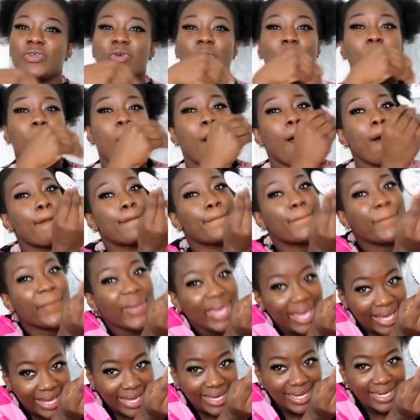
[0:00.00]
your
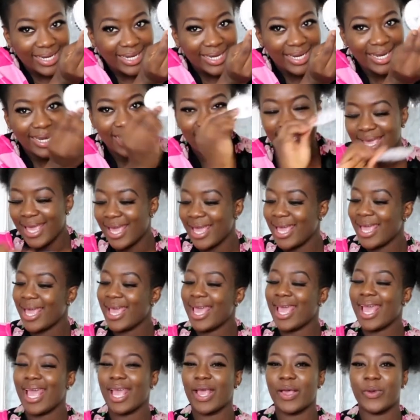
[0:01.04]
pin
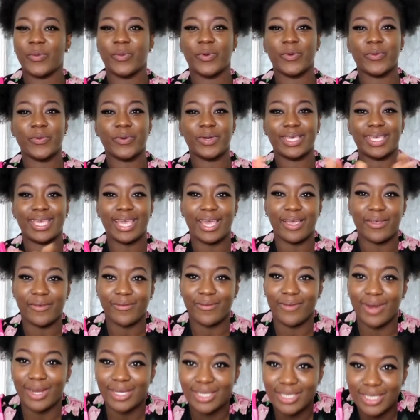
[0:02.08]
and we will get
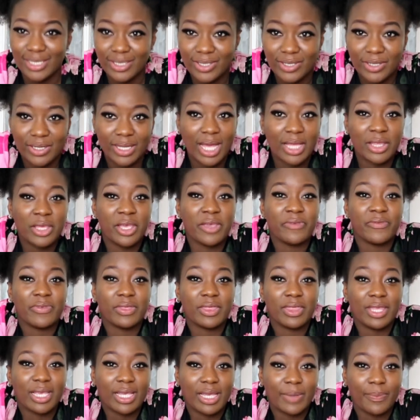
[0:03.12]
right into it. I don't
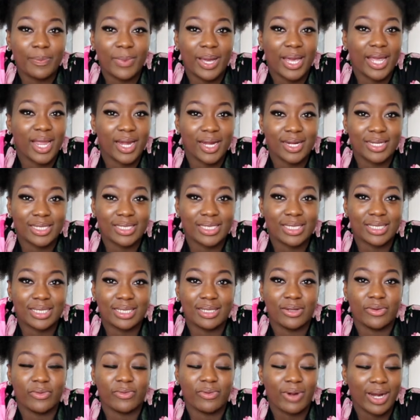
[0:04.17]
even think my hair is in
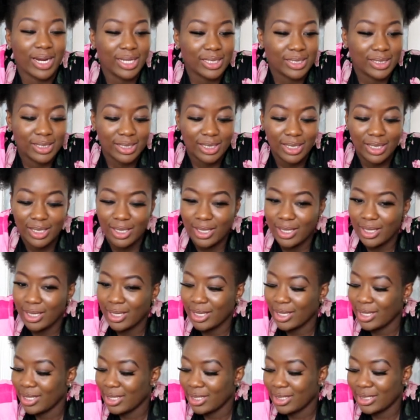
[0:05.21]
the right
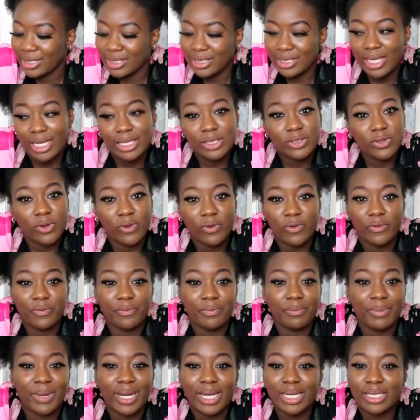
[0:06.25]
state of
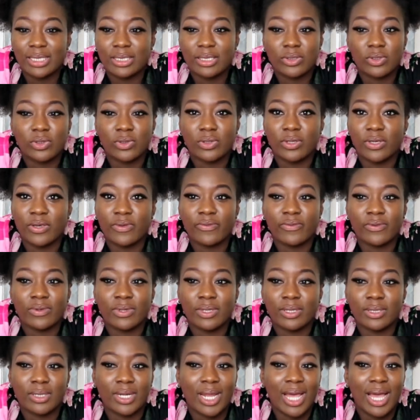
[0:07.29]
mind to
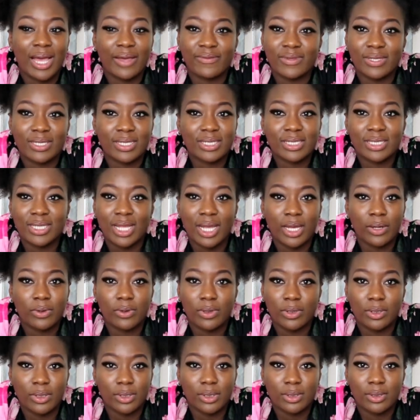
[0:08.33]
even have this
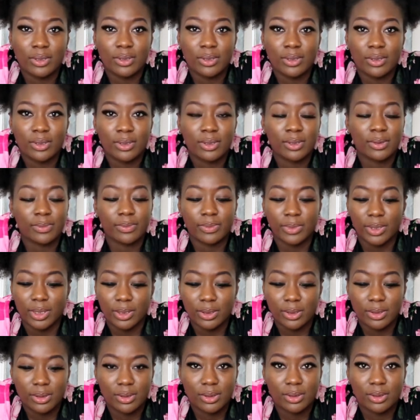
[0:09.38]
style on,
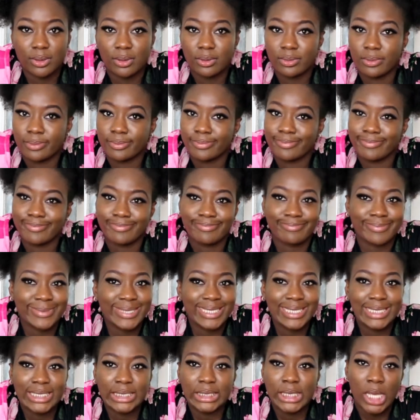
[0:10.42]
but
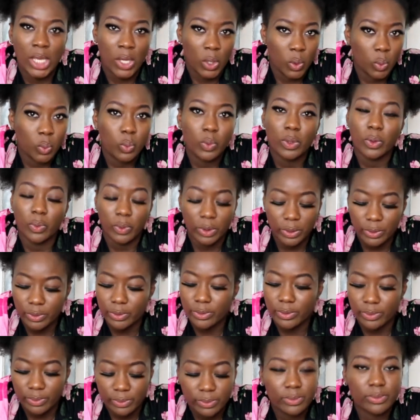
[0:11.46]
we will.
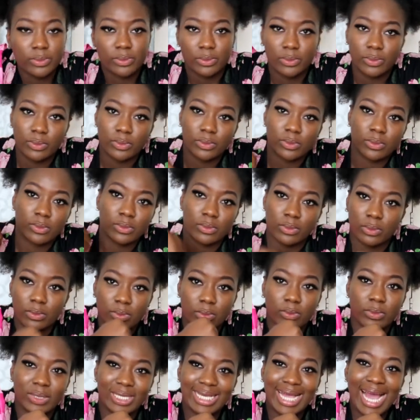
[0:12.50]

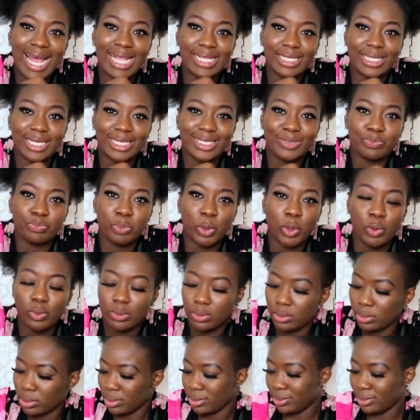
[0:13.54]
We got this, boo.